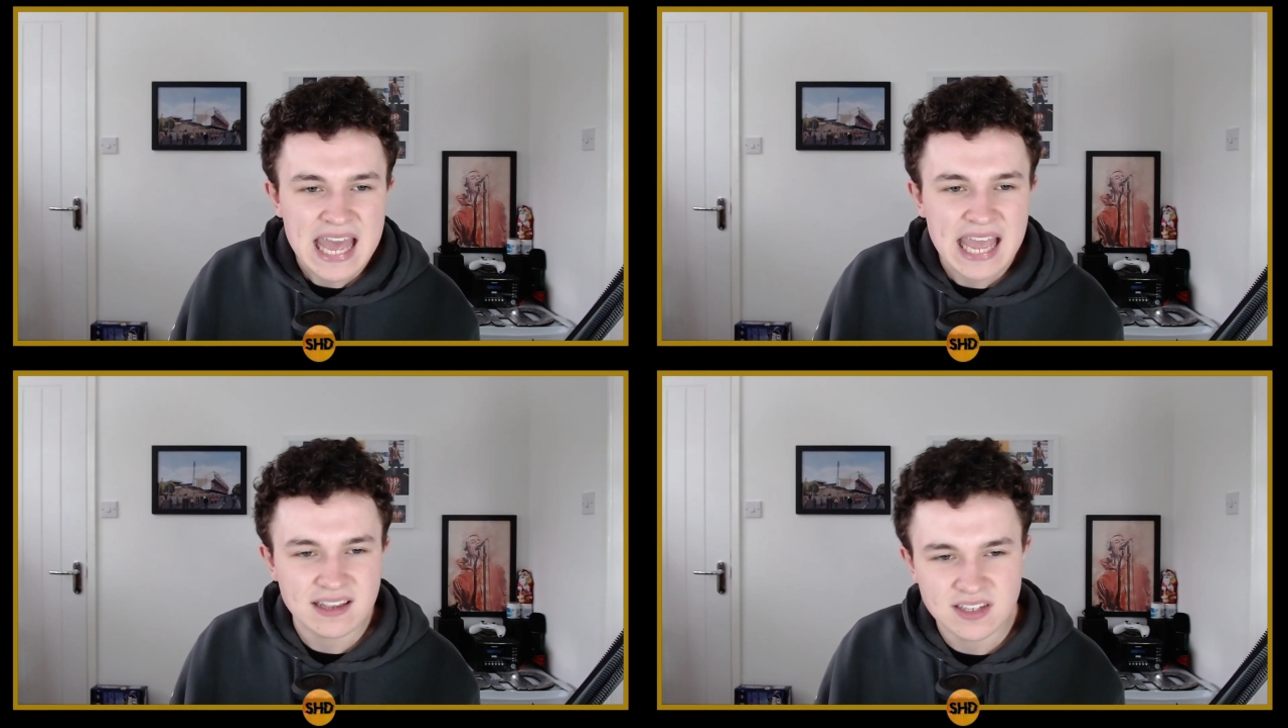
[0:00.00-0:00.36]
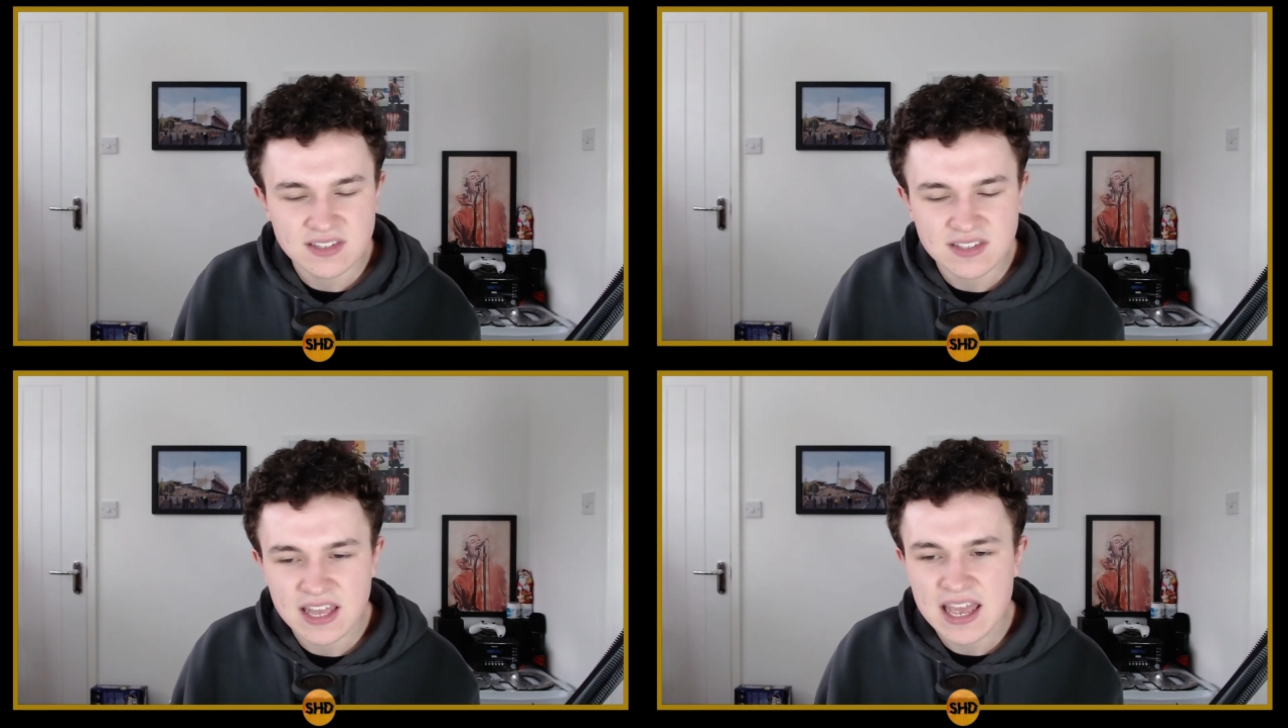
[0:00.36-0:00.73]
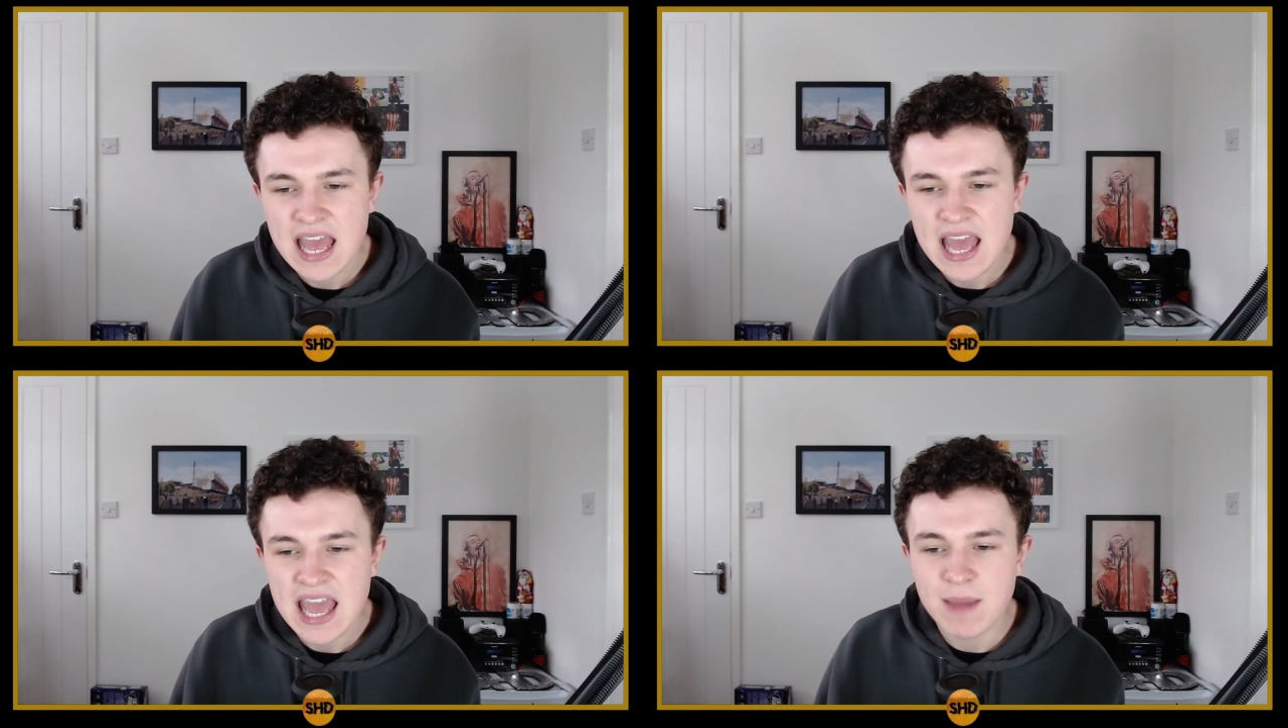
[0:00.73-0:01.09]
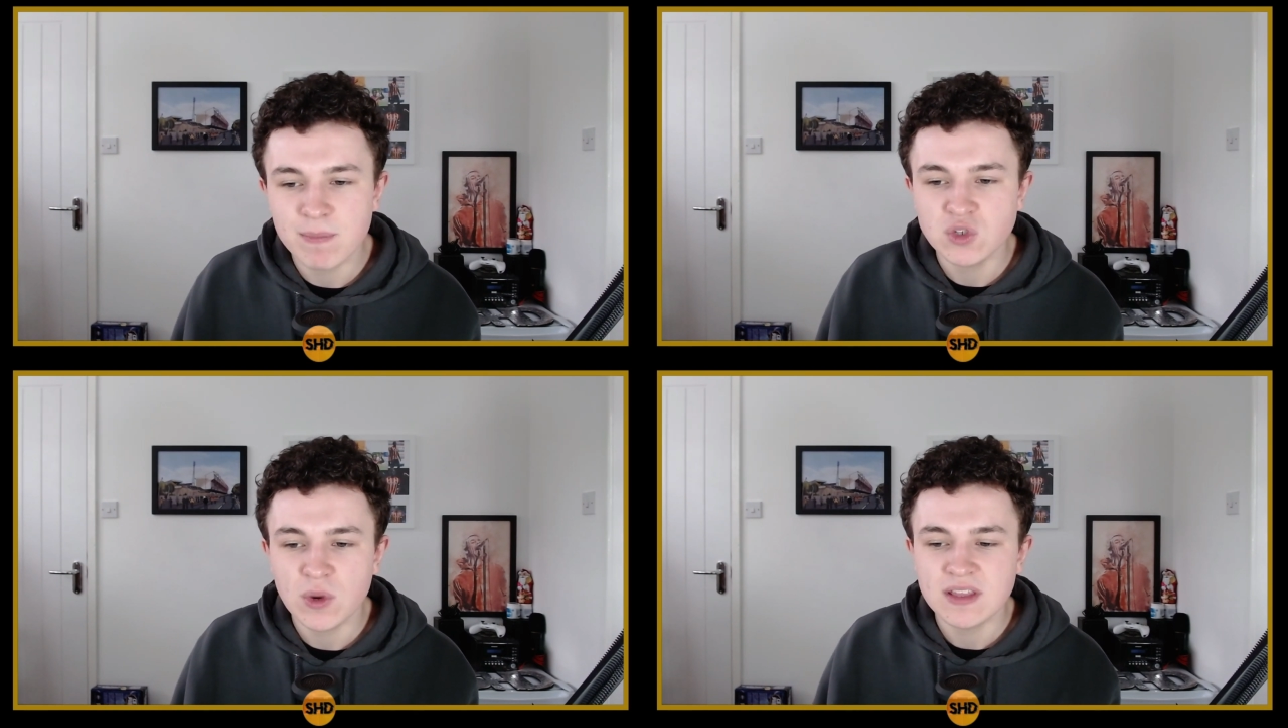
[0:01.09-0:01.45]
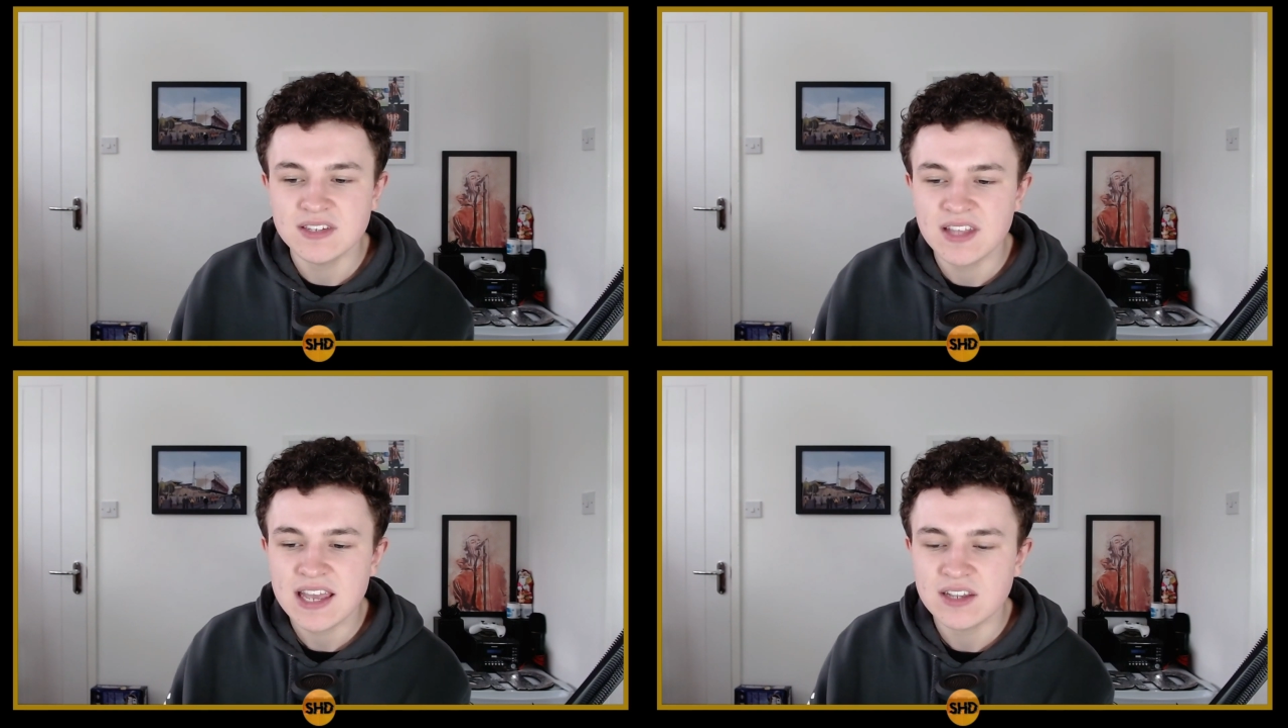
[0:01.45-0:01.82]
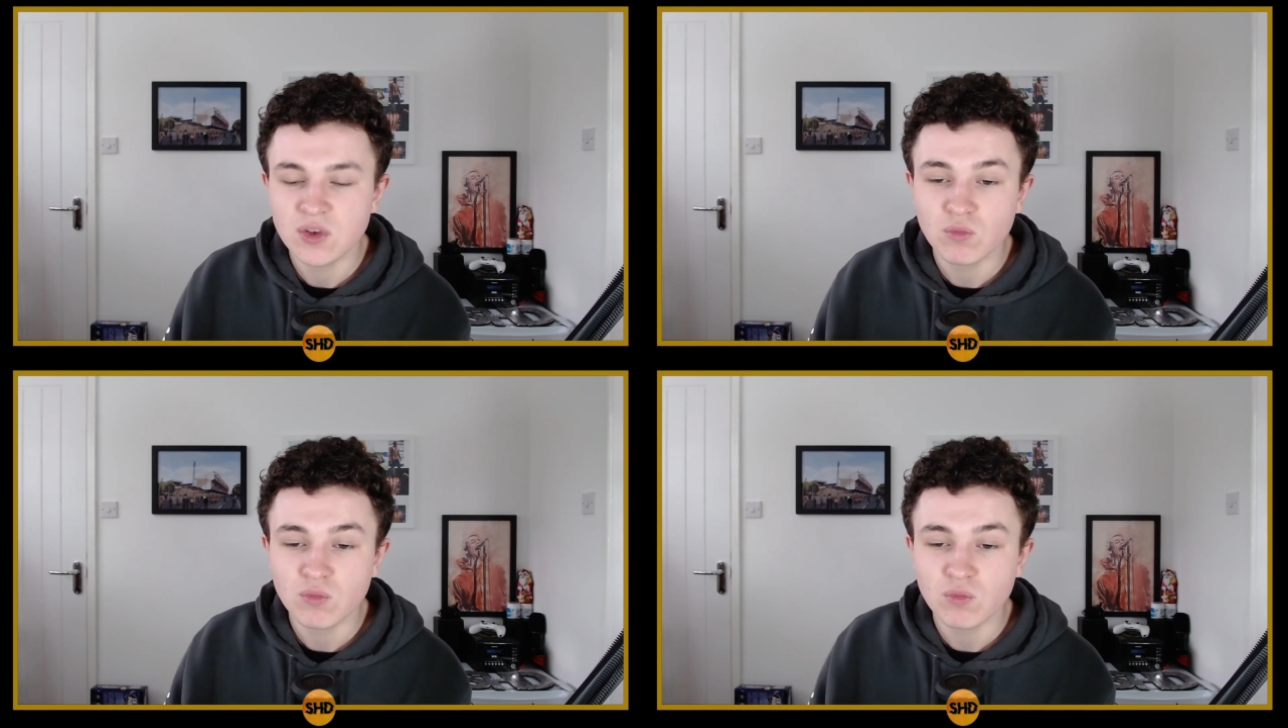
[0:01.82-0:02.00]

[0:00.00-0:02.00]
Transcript: he has to stay in between the sticks.